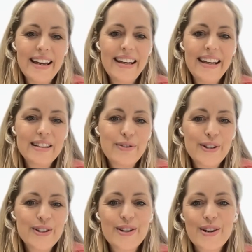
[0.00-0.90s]
Next
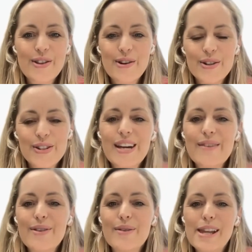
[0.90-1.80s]
first
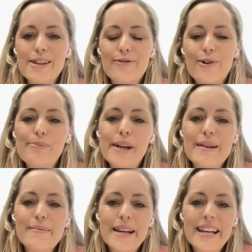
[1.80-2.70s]
Thursday of the month, 4
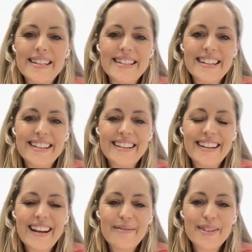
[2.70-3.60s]
p.m. Eastern.